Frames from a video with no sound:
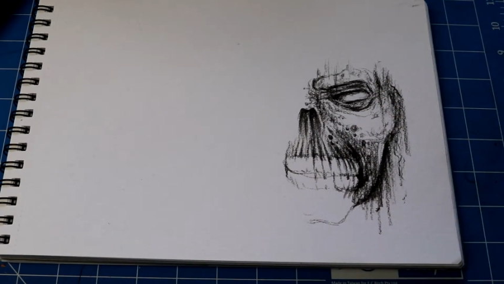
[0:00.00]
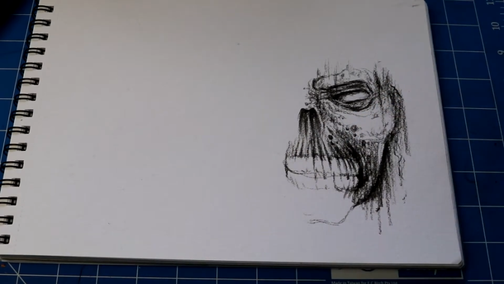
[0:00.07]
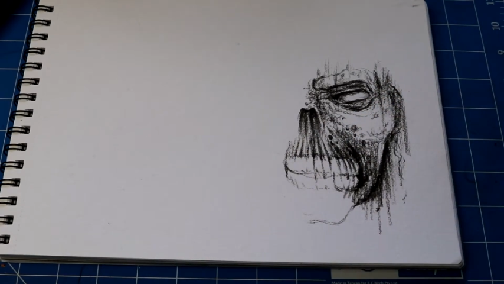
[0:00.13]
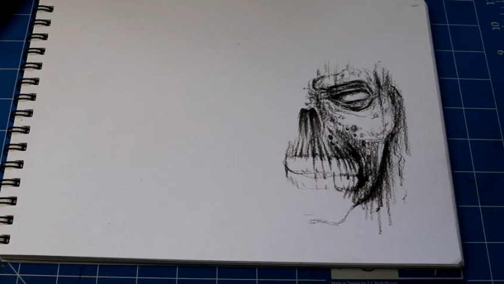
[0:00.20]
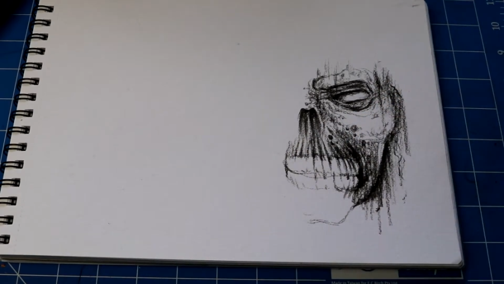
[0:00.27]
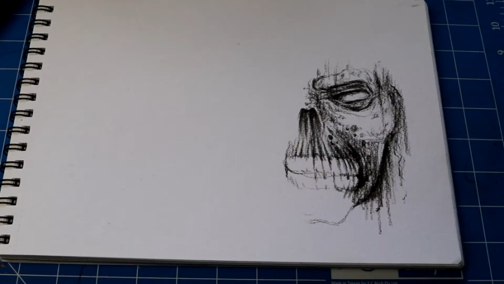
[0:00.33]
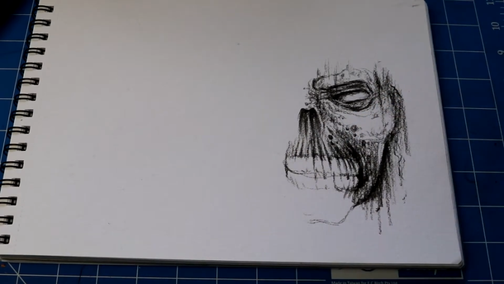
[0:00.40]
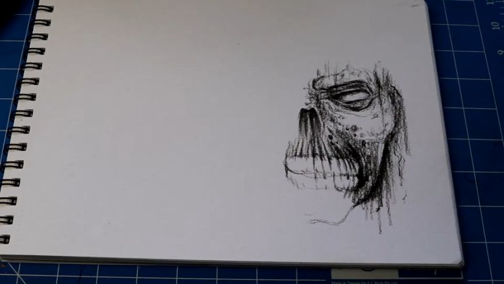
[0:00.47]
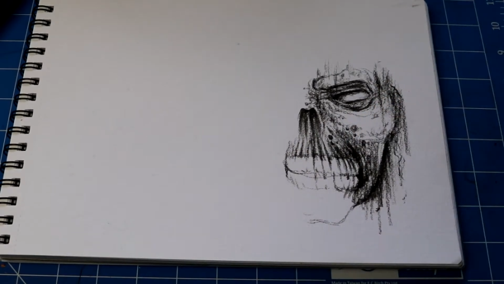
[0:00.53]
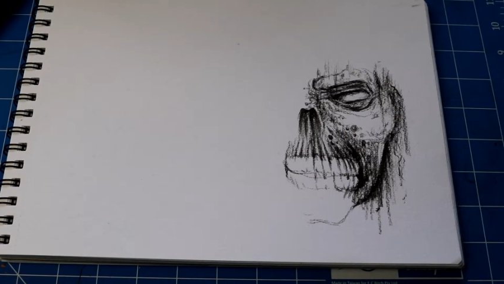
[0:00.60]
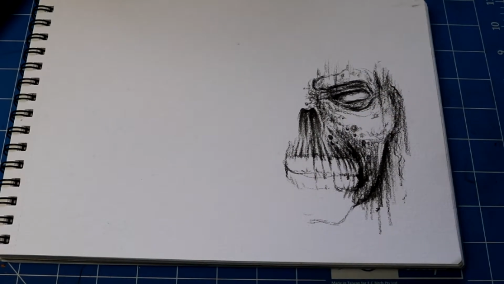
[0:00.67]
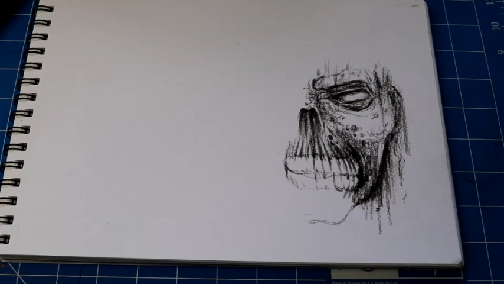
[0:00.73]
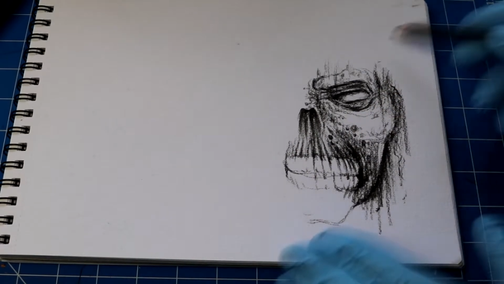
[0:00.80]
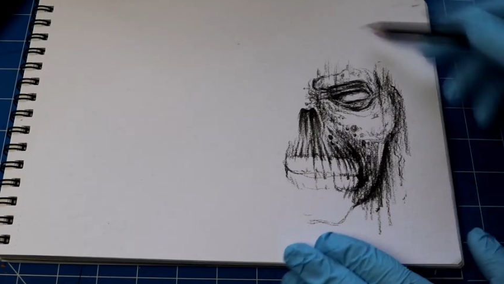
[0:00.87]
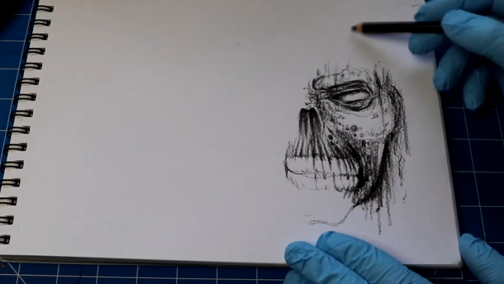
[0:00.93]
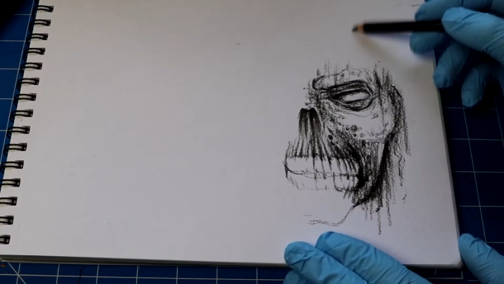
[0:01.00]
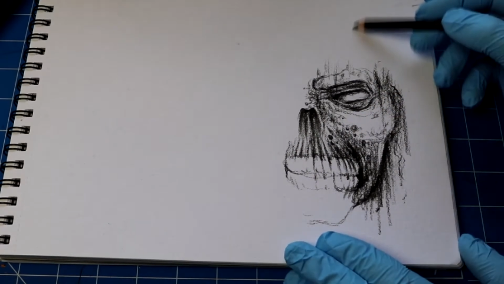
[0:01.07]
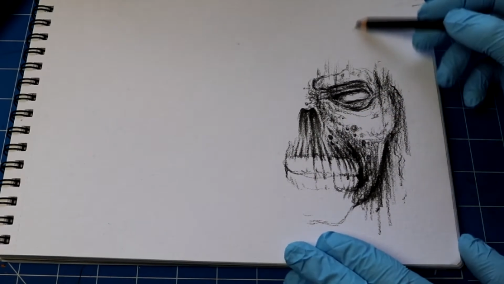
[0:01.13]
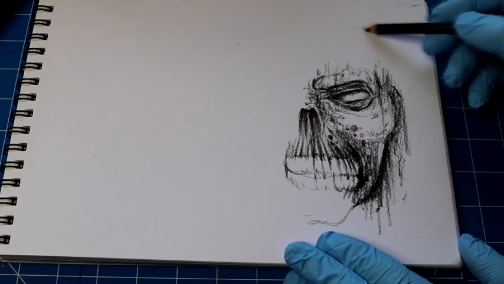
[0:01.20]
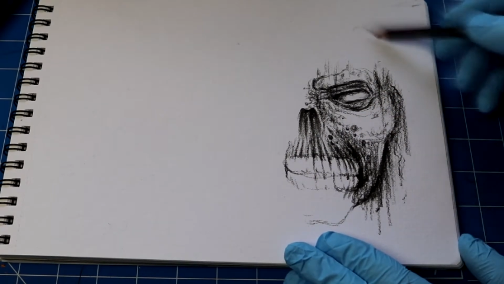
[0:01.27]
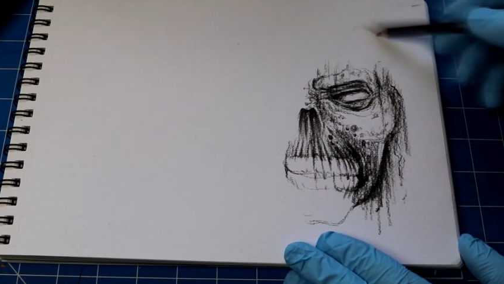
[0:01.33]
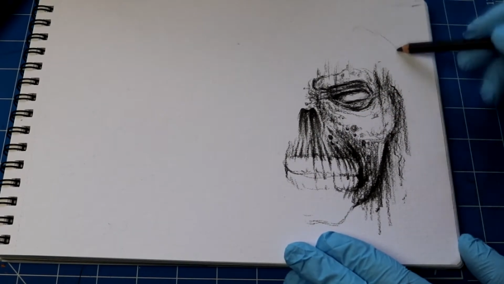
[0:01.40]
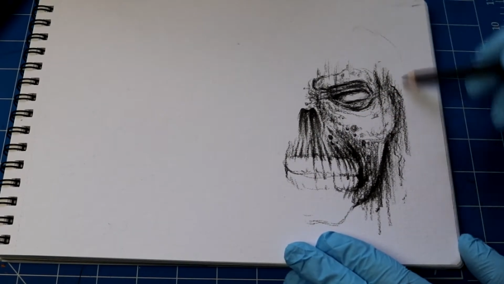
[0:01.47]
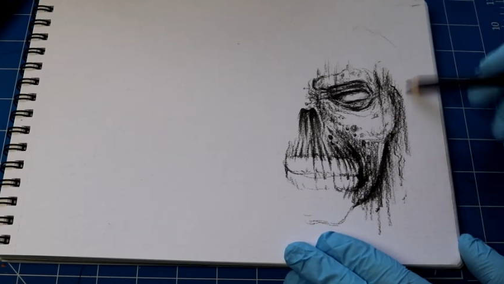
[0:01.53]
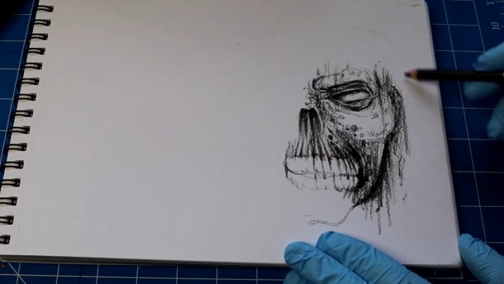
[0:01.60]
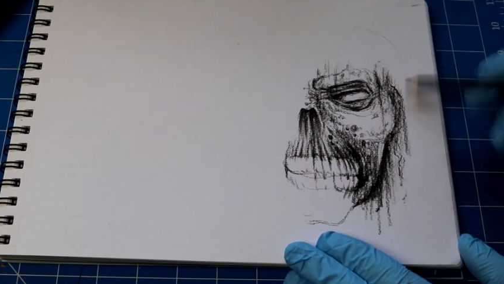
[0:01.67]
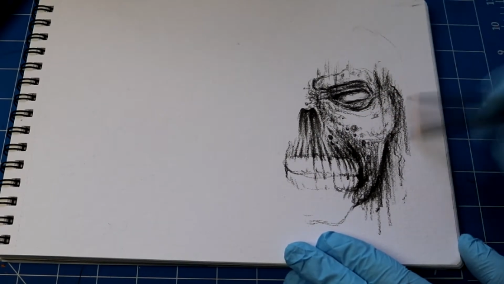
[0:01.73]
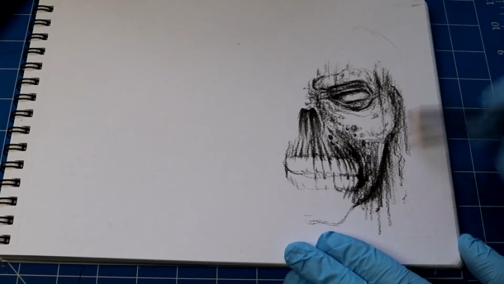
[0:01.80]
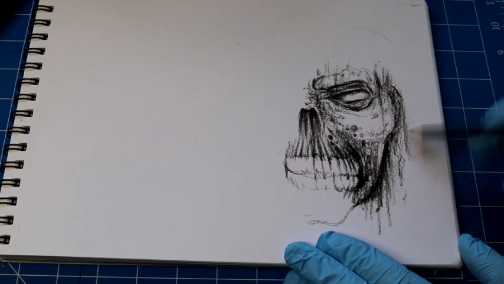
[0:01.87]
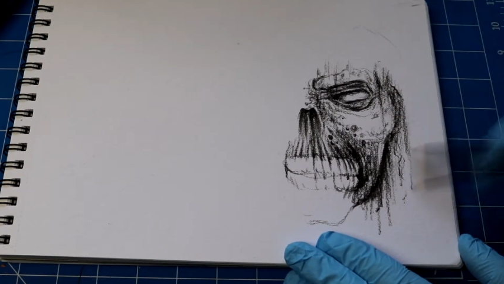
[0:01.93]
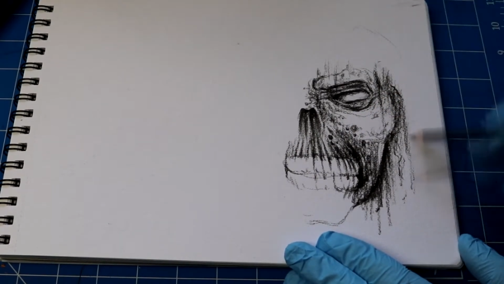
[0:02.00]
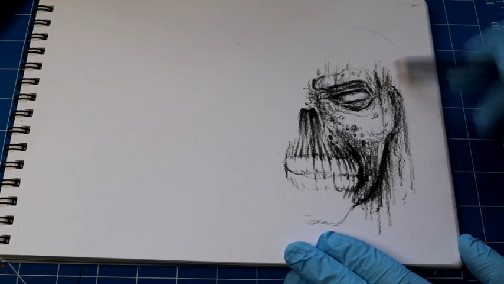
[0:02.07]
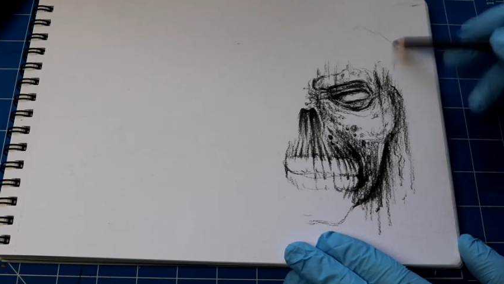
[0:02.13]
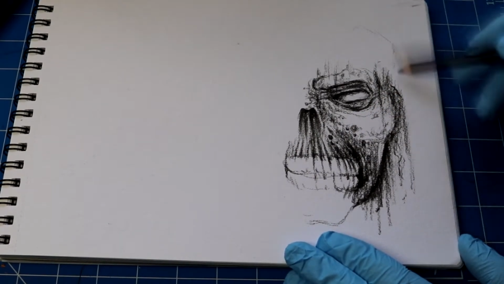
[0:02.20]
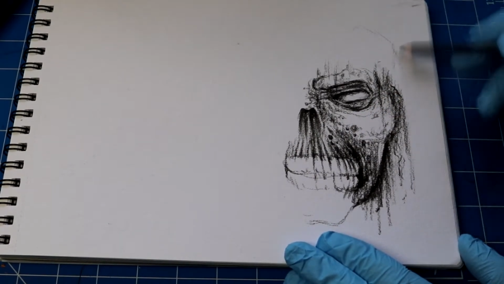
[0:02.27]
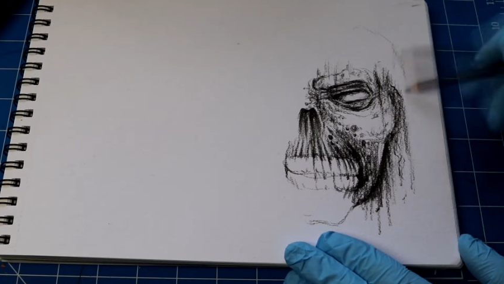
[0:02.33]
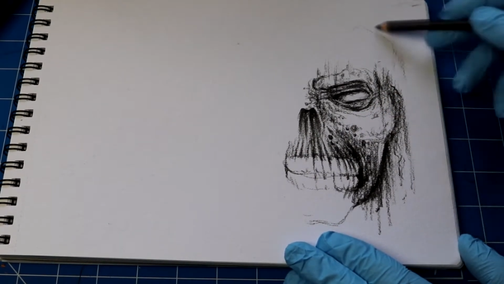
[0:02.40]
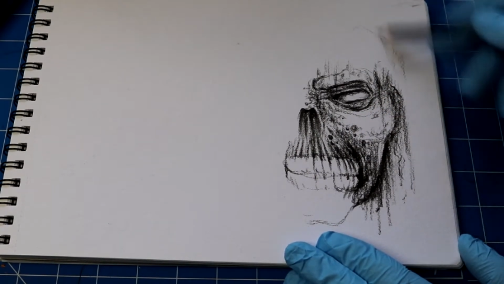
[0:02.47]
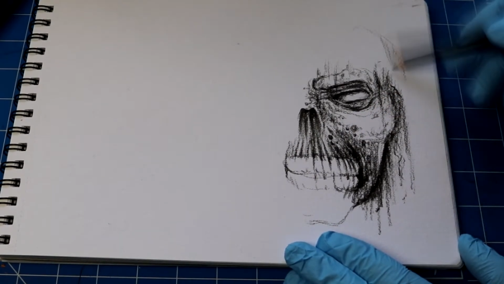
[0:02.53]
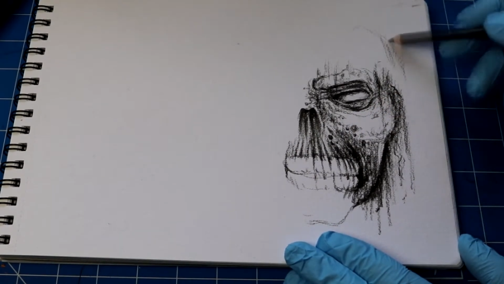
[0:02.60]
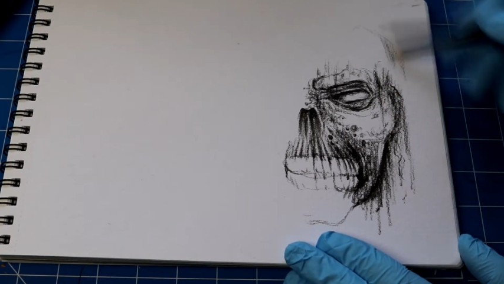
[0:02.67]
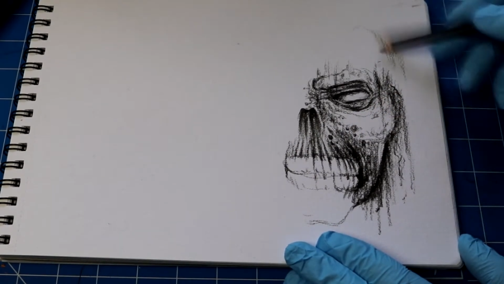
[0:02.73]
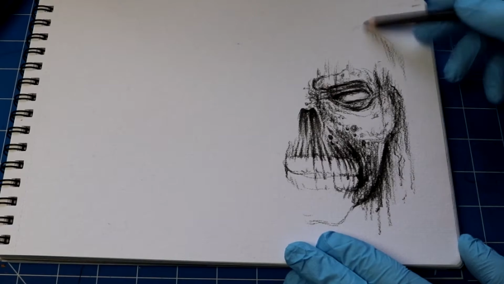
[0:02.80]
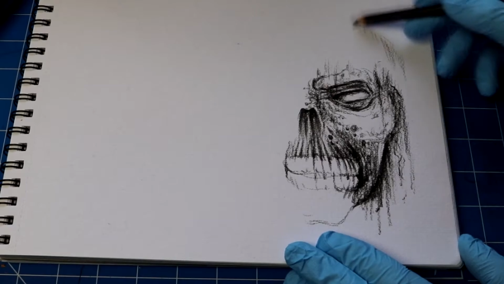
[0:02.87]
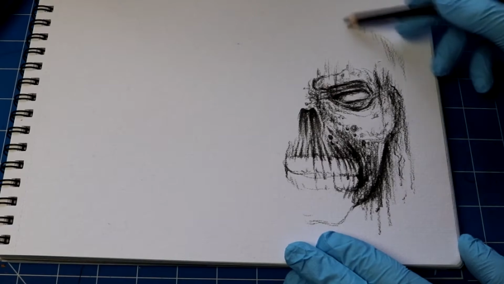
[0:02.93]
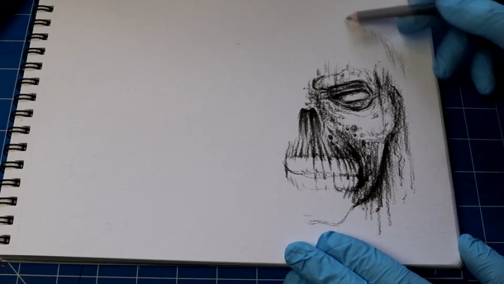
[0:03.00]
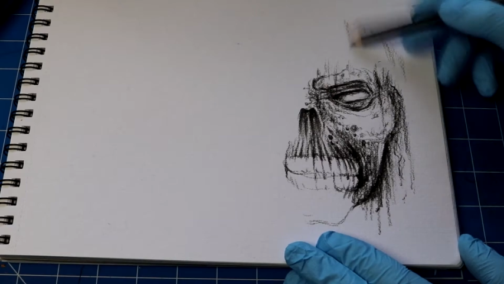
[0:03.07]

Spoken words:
(no speaker visible)